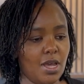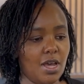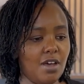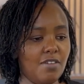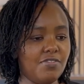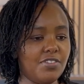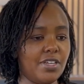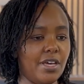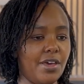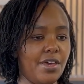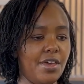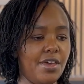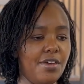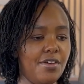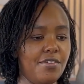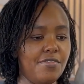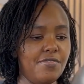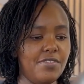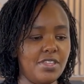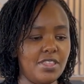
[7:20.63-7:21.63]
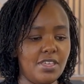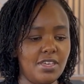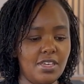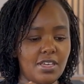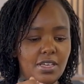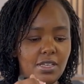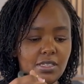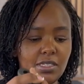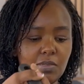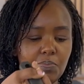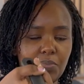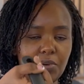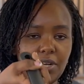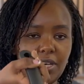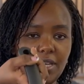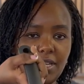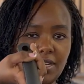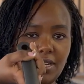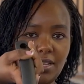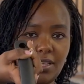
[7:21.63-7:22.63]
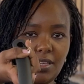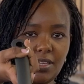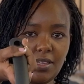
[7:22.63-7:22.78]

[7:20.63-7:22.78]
After everything is spread,